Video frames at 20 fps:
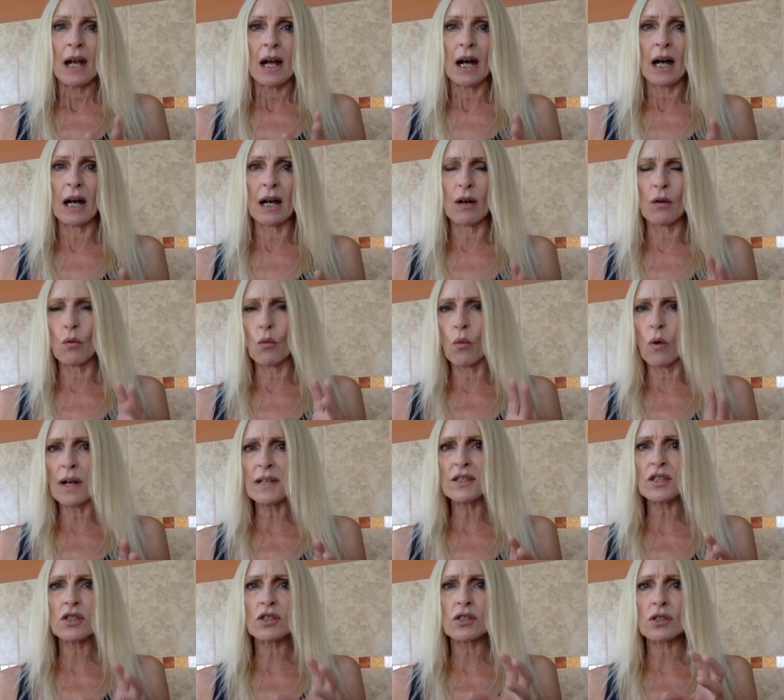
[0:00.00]
Uh,
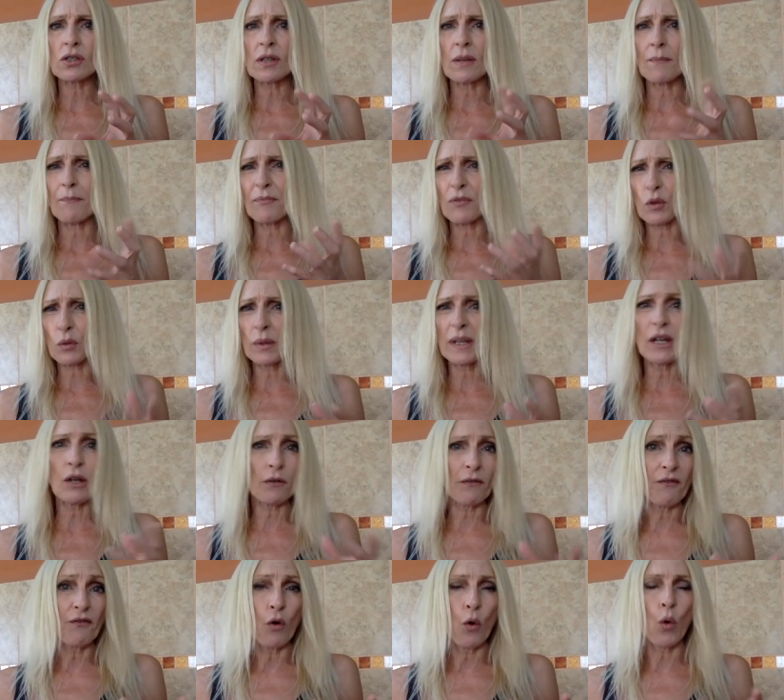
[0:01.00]
once three
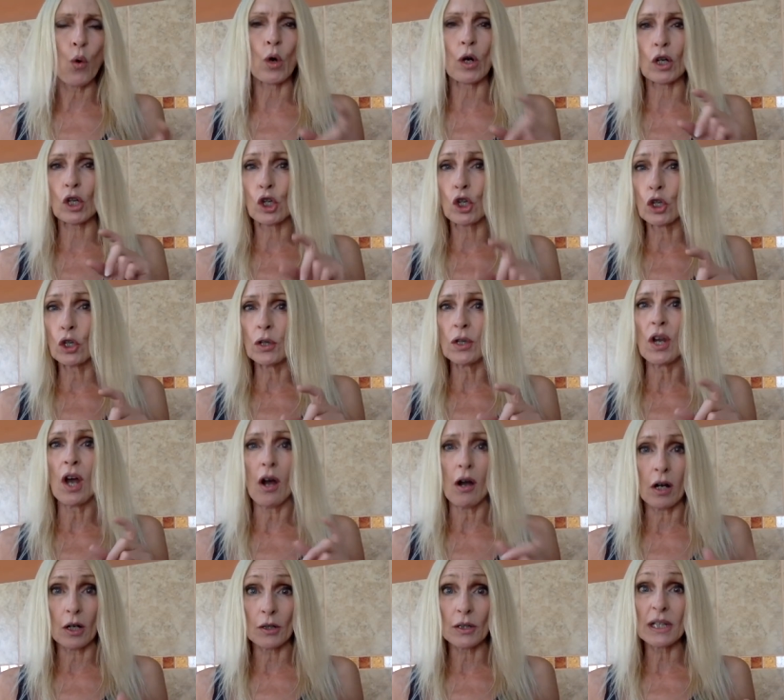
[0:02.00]
or four good,
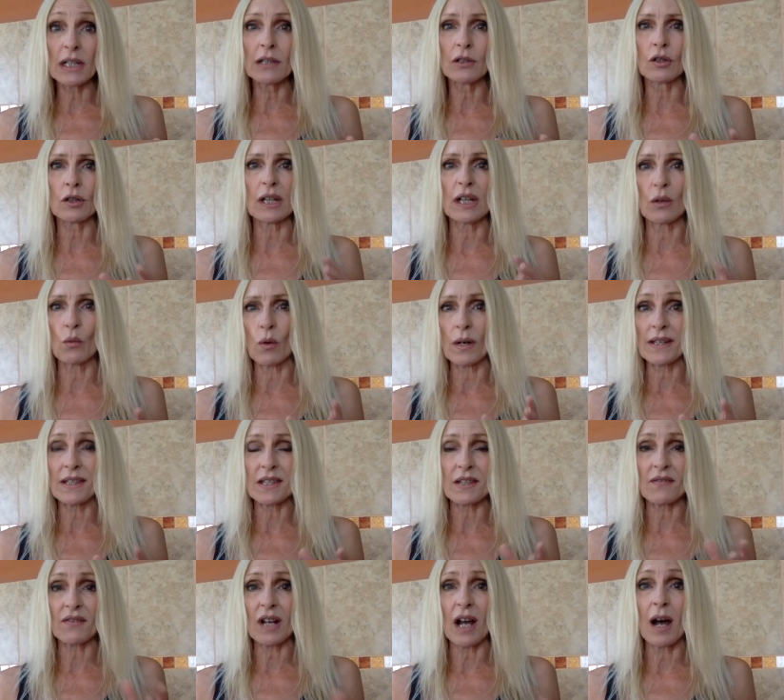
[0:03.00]
hardy looking
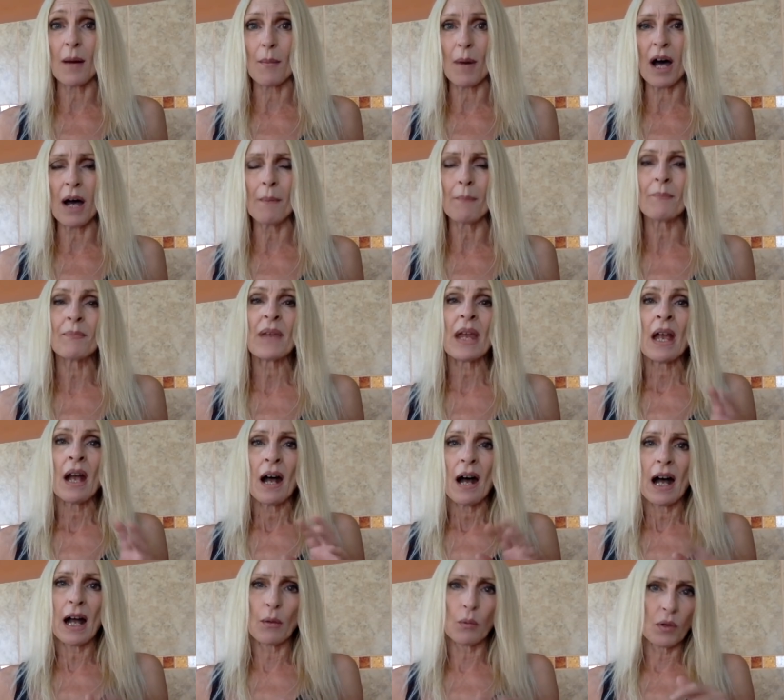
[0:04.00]
ones have come up,
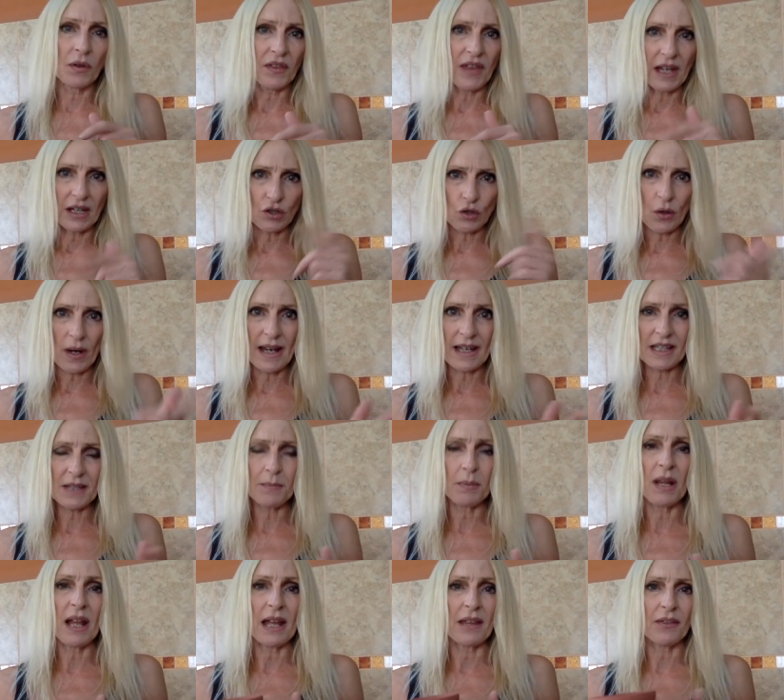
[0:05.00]
I will then
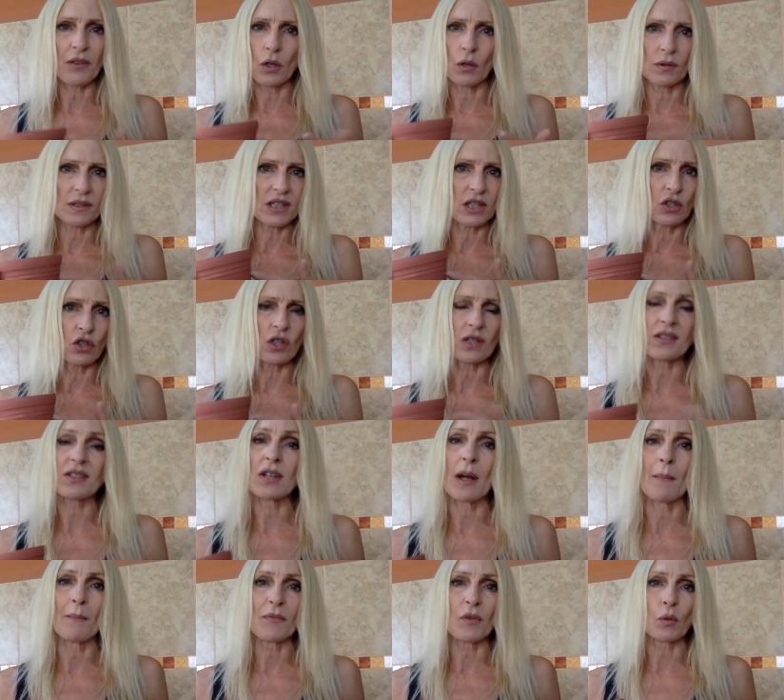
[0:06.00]
transplant those and just
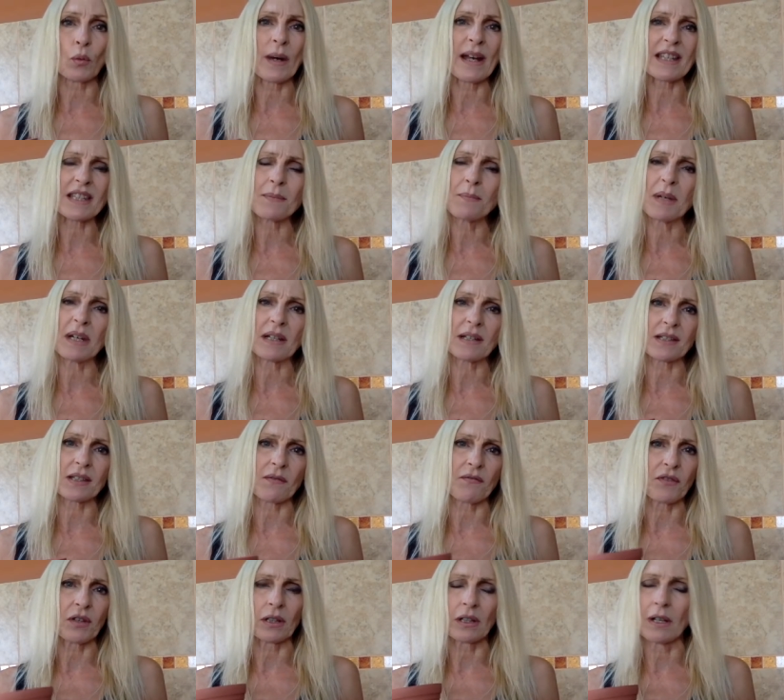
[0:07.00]
dump the rest because
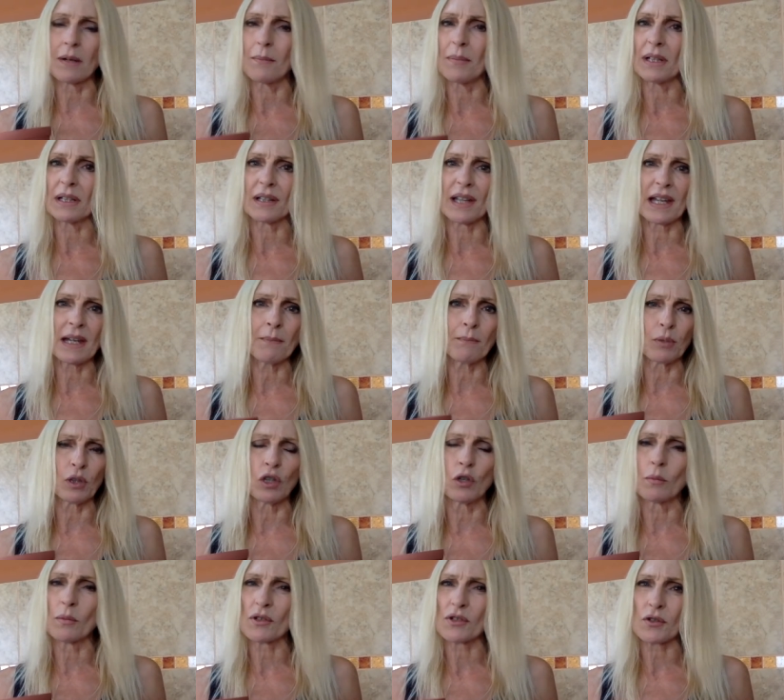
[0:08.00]
if they're going to be late
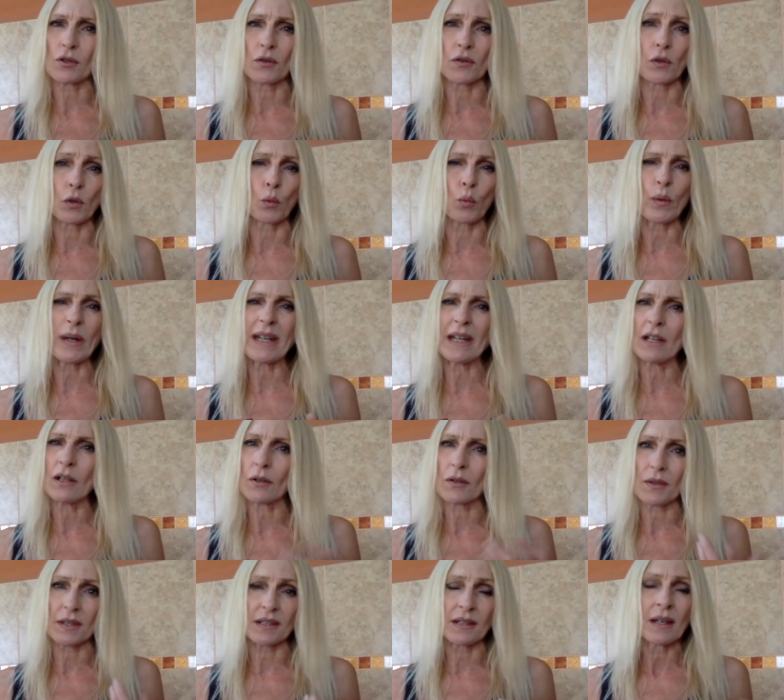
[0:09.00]
bloomers or they're weak
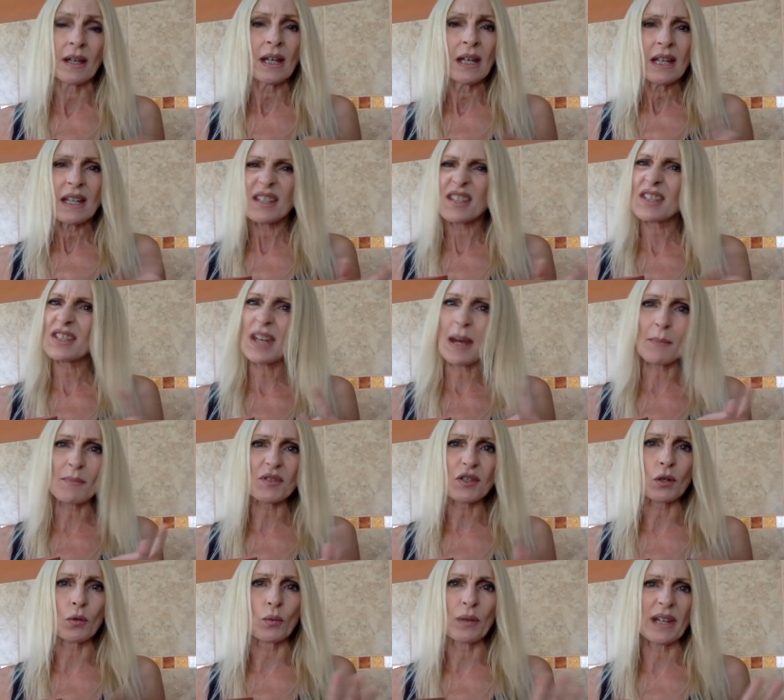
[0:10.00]
or the
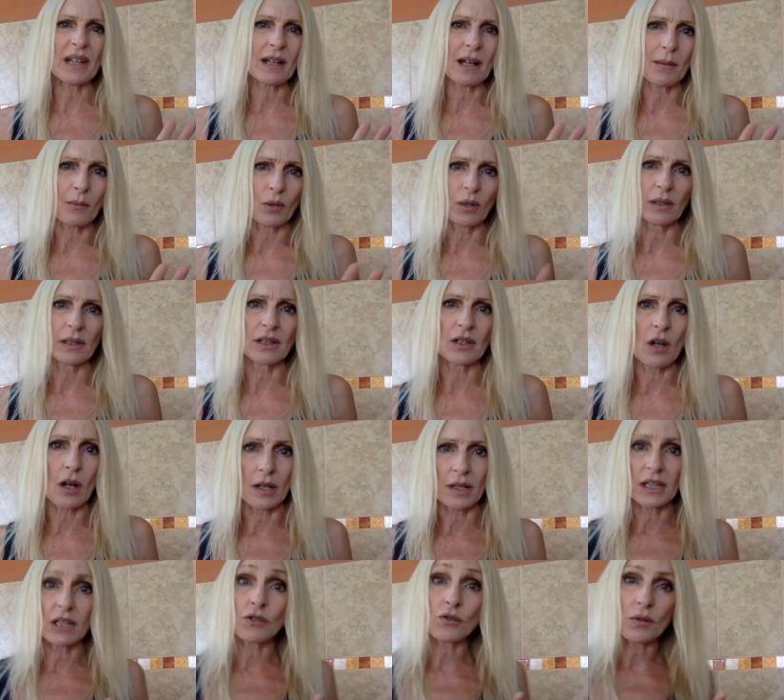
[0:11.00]
stems are weak, I'm really
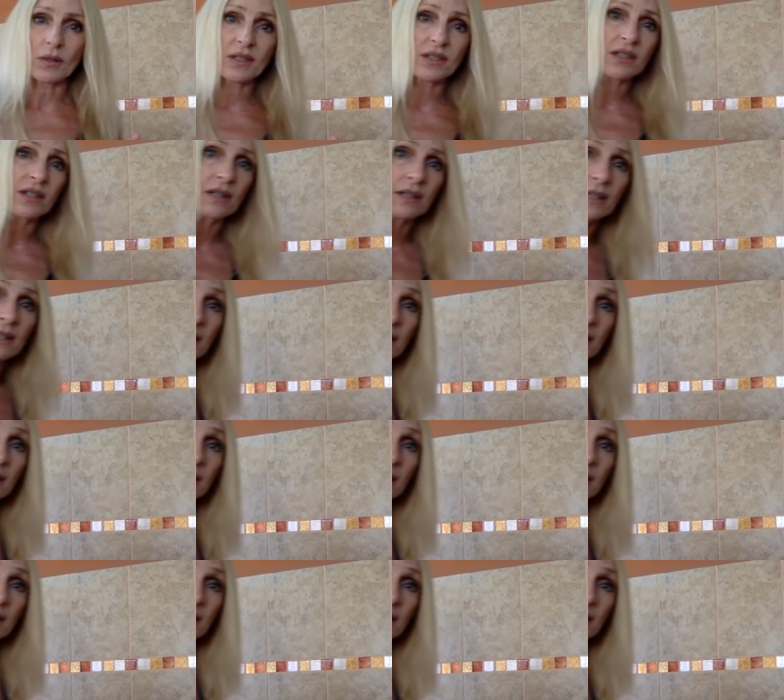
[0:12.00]
not interested